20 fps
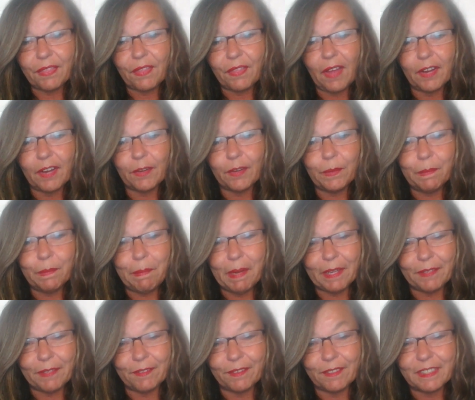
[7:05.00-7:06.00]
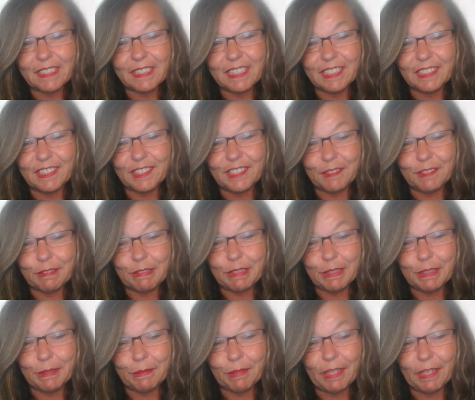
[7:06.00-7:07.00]
thought, who better to turn
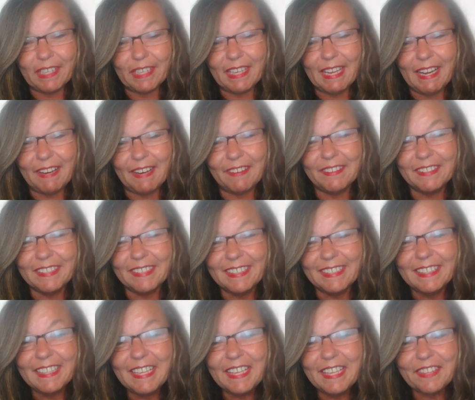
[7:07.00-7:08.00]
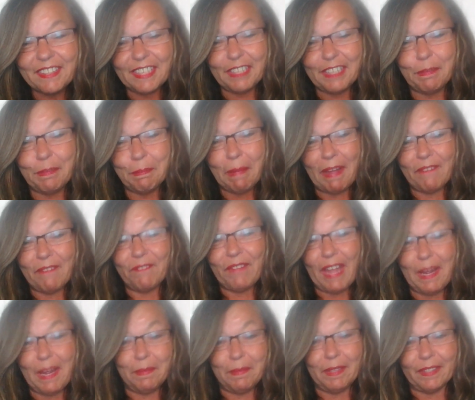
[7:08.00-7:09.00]
to right now than you, my
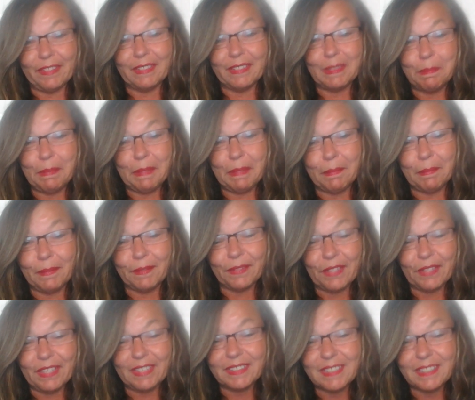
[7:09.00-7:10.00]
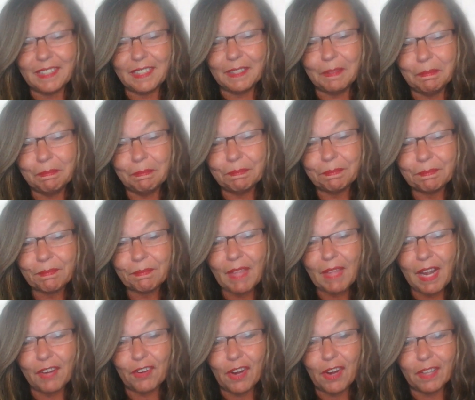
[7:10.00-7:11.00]
fabulous people that
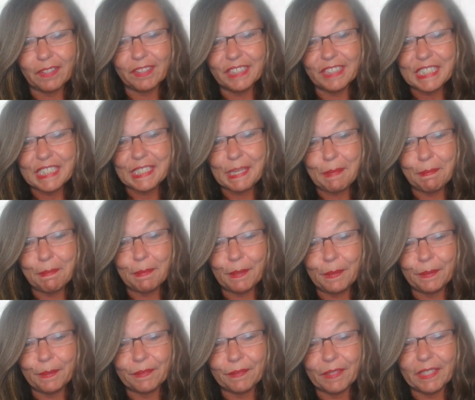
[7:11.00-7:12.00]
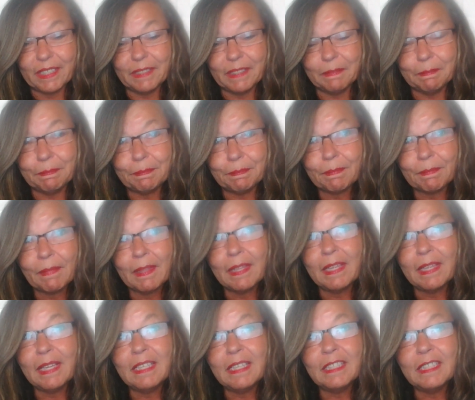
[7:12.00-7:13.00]
are all in the same boat, right?
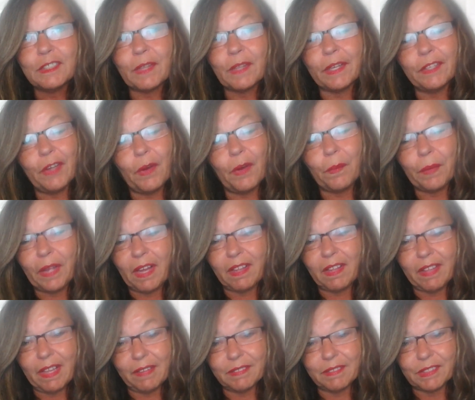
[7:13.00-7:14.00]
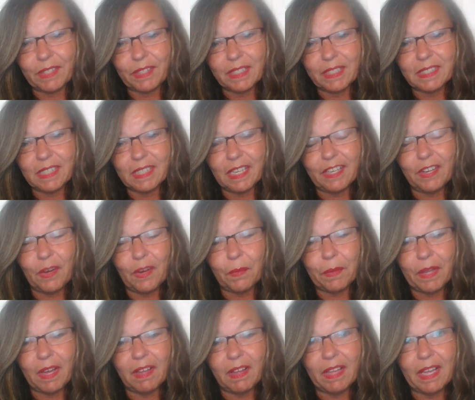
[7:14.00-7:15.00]
So I know we all have stress, and I know
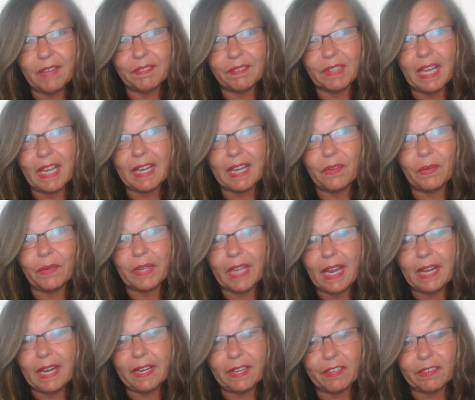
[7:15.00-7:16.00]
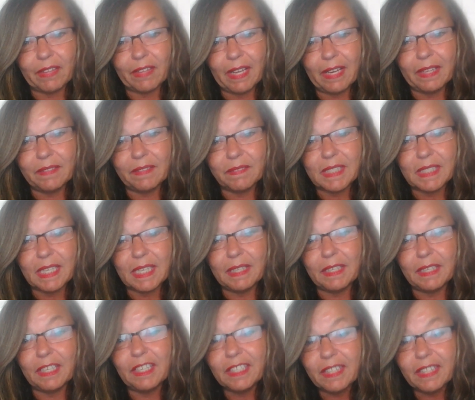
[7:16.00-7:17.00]
we all have a lot going on in our lives.
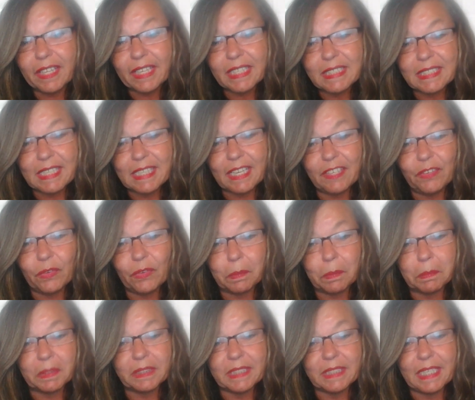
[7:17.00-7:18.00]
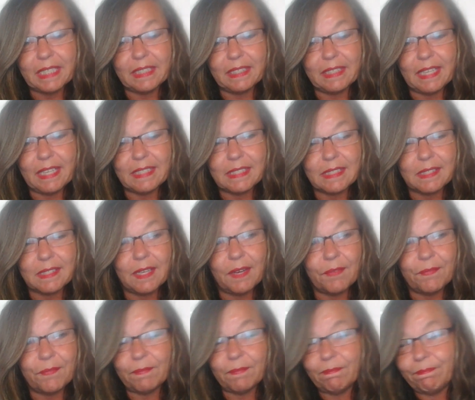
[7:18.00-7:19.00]
And like I said, normal day-to-day
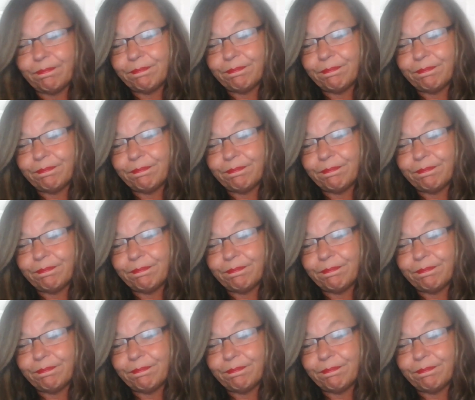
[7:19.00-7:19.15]
stuff,